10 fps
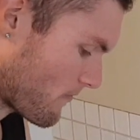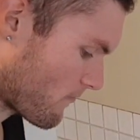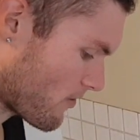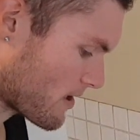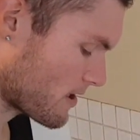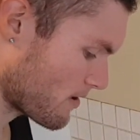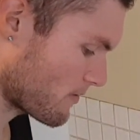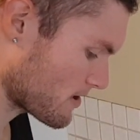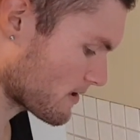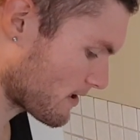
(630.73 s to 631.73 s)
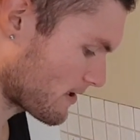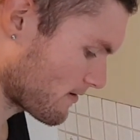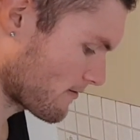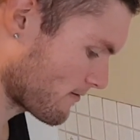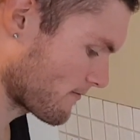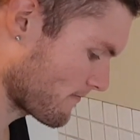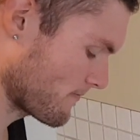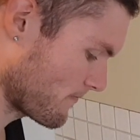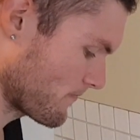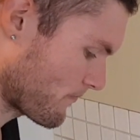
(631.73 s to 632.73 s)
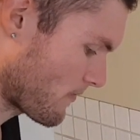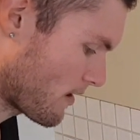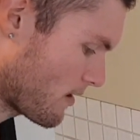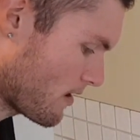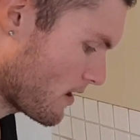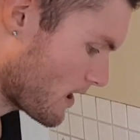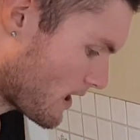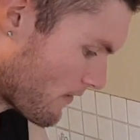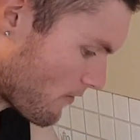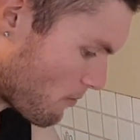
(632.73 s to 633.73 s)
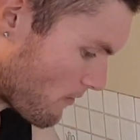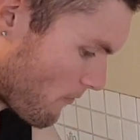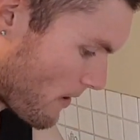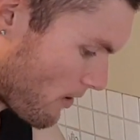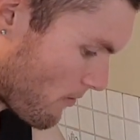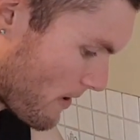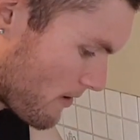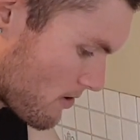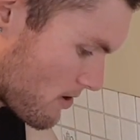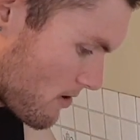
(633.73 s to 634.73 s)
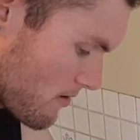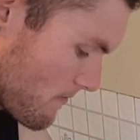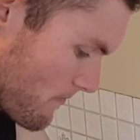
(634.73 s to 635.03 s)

Right here, we're just gonna give it a bit of a bang on the bench.